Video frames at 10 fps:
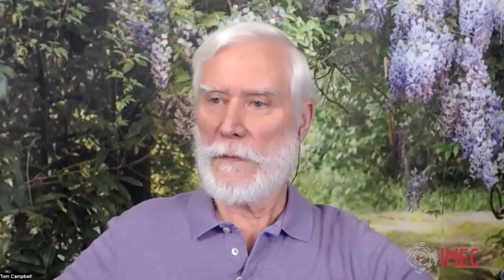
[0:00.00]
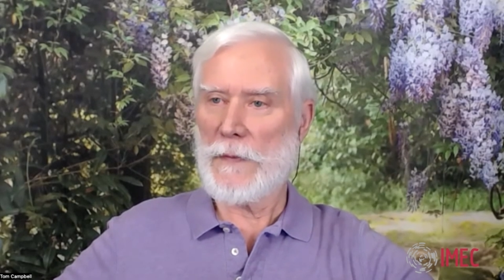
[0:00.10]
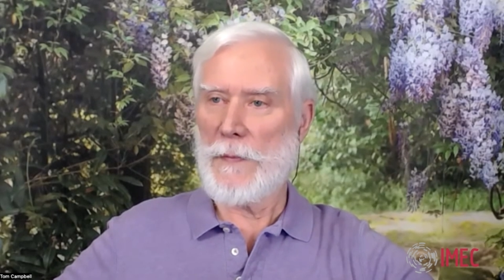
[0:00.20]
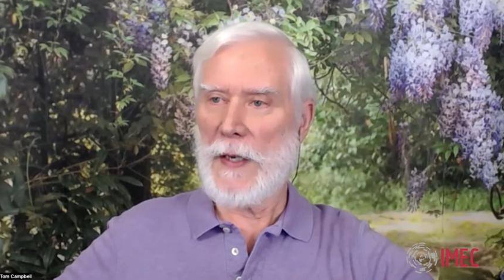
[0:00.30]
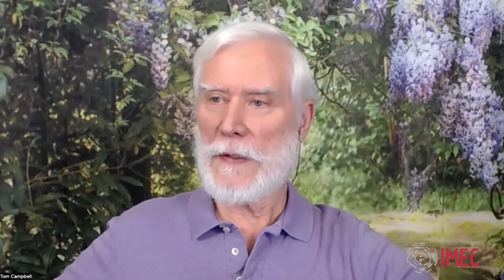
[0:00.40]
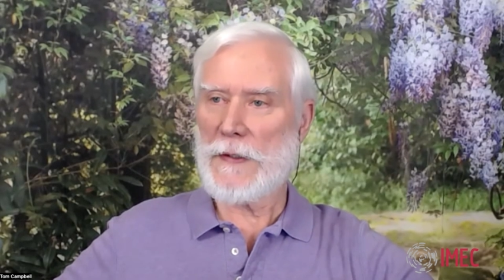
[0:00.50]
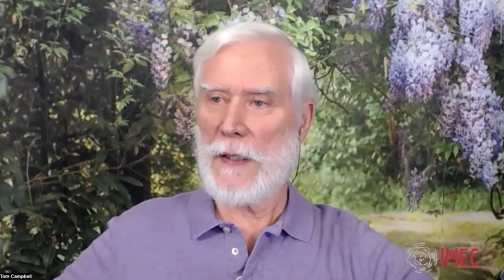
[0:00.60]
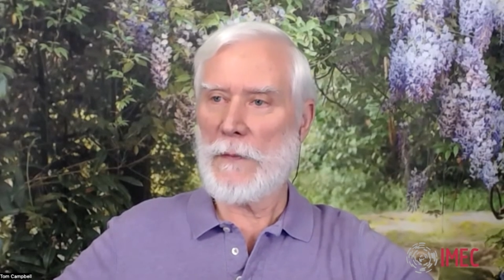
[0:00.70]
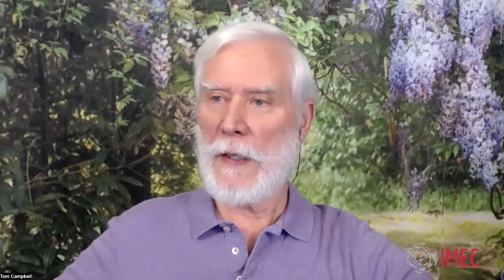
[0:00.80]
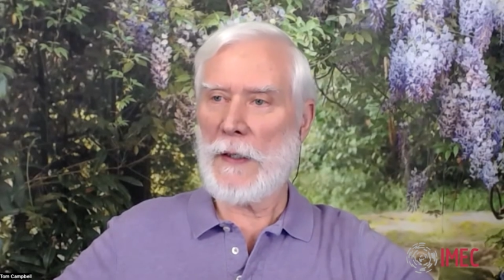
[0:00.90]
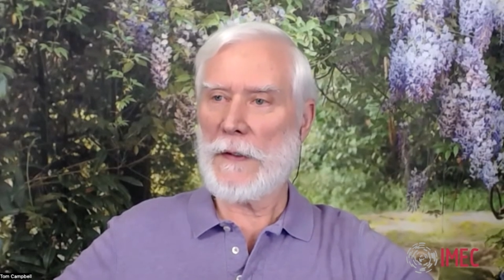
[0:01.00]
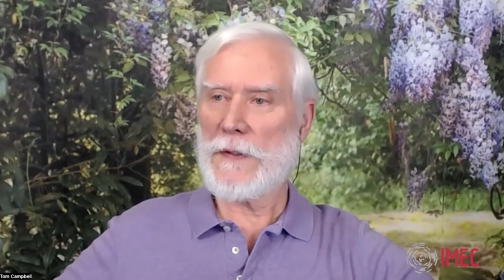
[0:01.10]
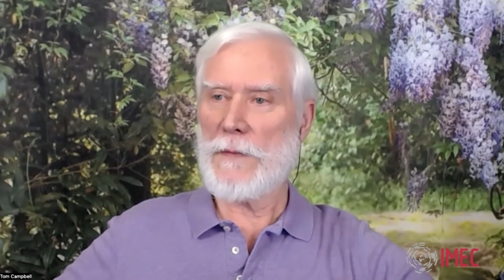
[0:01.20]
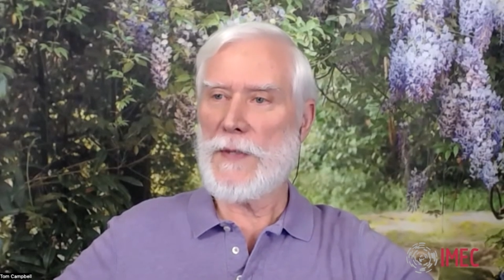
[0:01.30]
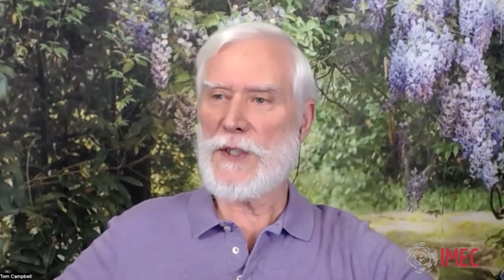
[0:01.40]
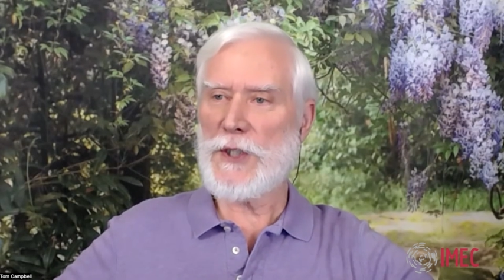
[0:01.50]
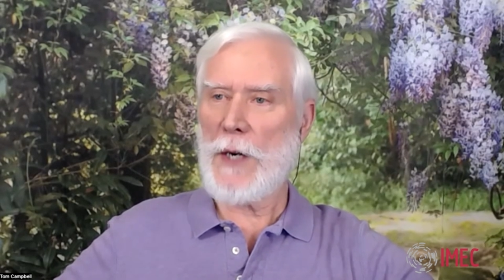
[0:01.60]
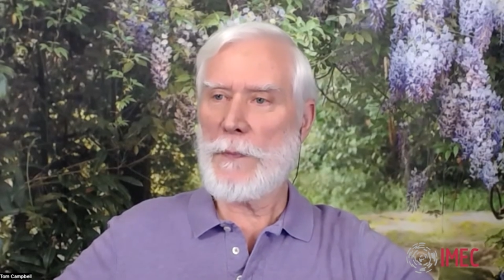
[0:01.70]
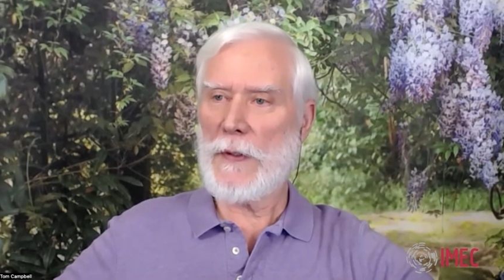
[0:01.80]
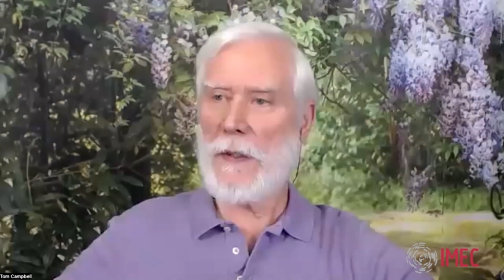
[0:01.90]
We might say, well, it's a
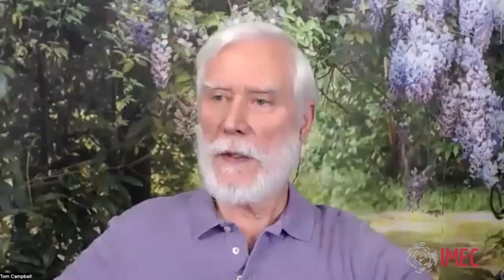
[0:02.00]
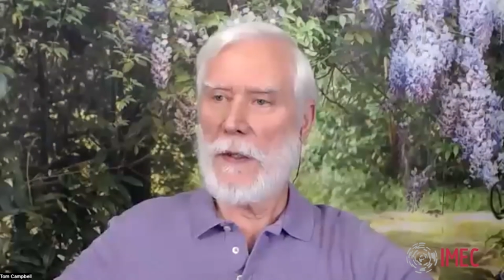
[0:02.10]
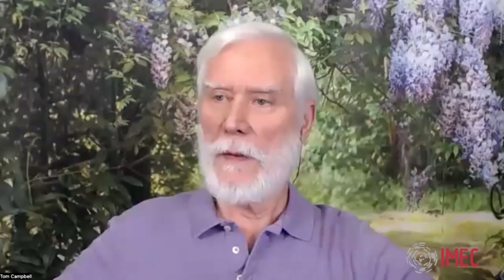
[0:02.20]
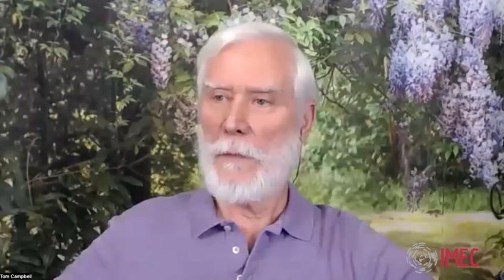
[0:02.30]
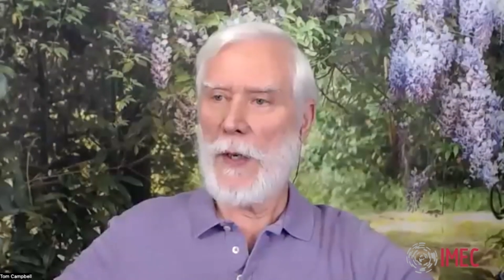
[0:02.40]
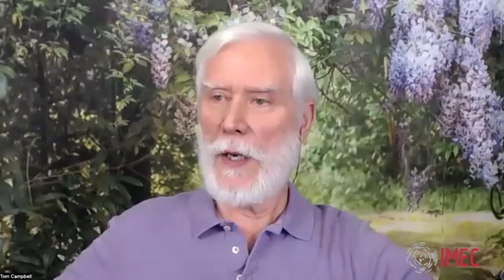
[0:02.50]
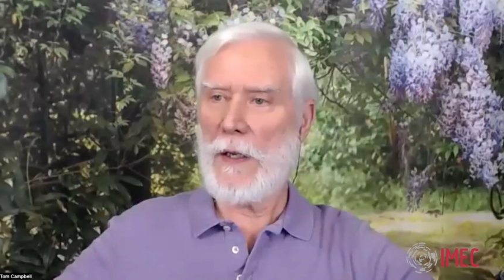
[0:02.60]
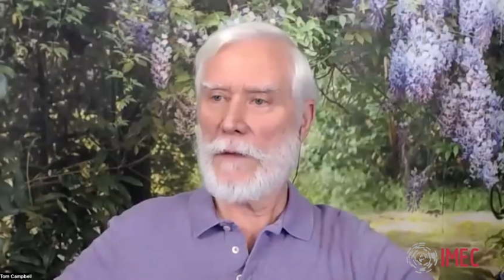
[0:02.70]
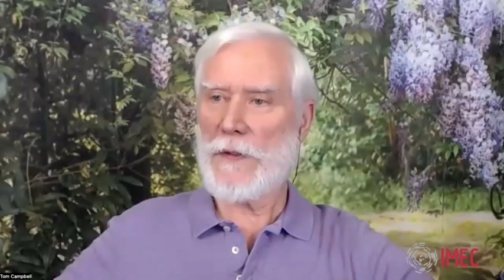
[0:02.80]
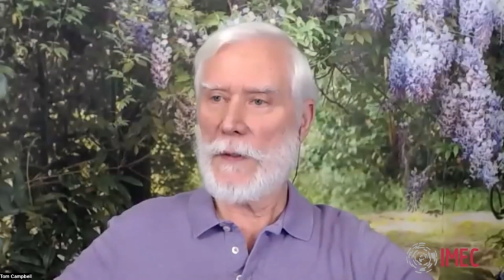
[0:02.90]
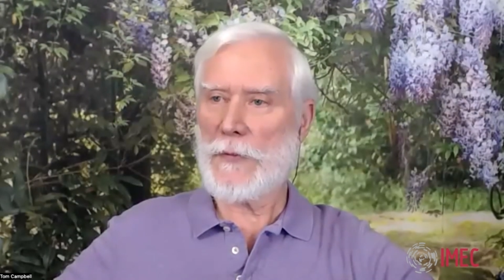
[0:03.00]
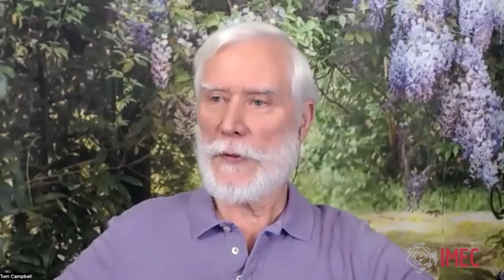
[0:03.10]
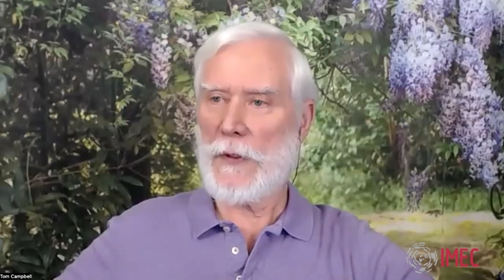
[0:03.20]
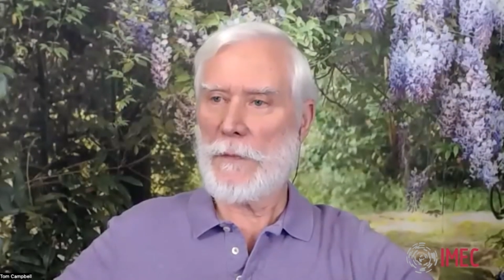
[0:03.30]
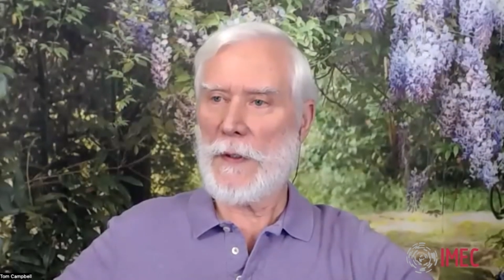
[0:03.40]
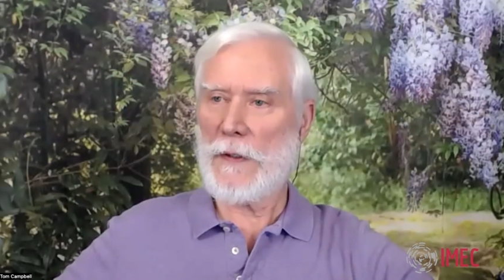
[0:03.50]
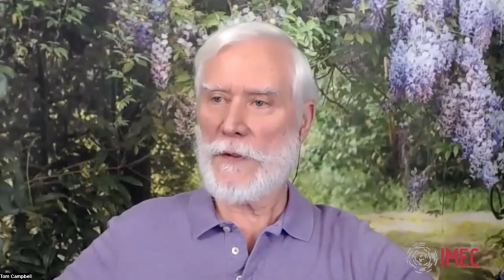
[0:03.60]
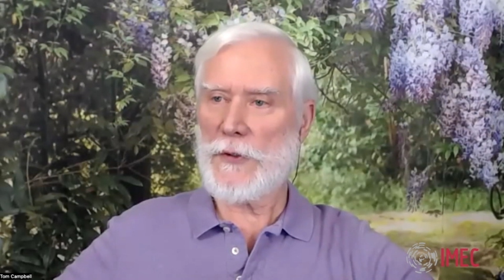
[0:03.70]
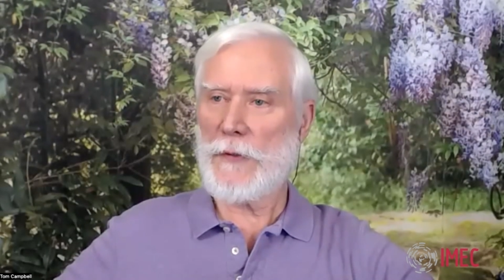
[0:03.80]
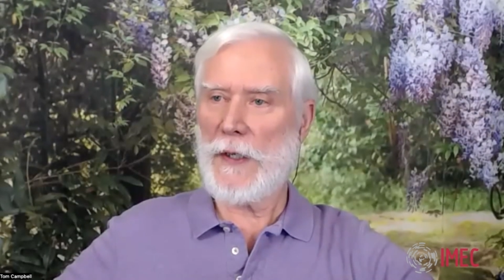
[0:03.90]
misshapen ball of some sort with a
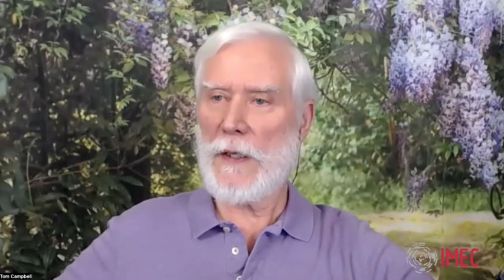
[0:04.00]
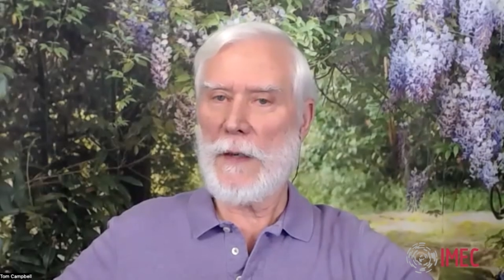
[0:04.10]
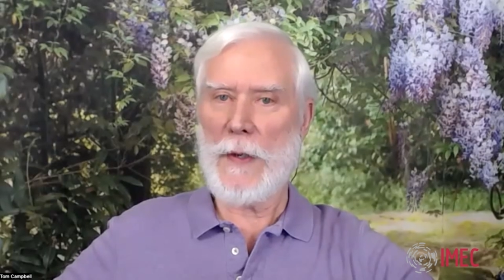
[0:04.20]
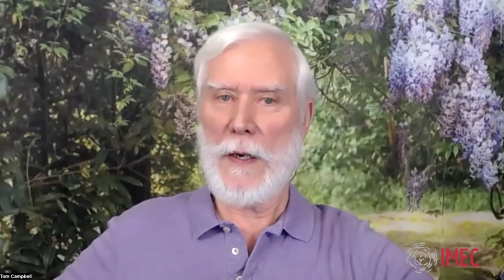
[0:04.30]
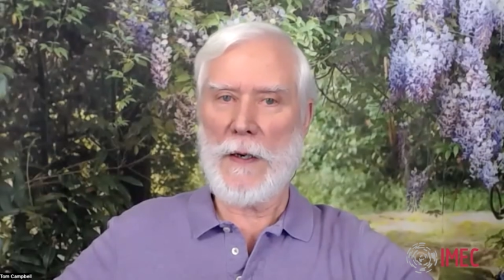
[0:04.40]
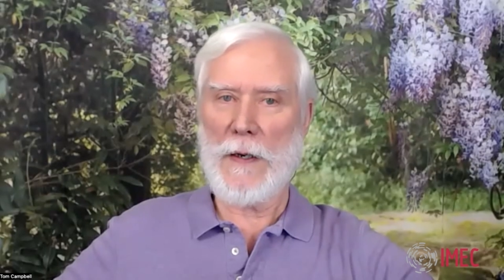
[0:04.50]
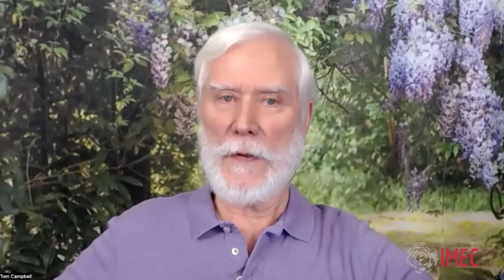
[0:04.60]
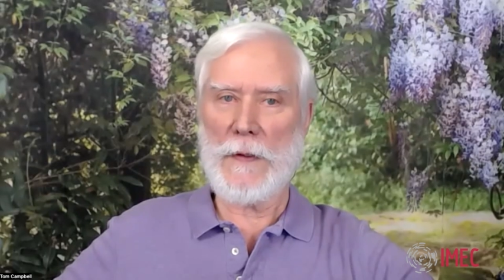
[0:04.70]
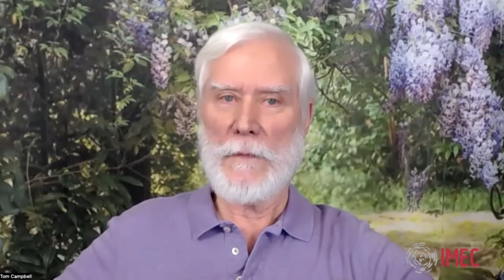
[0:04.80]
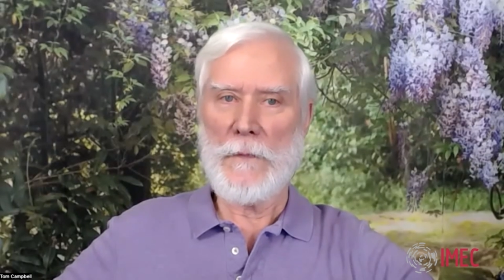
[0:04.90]
little string coming out of it.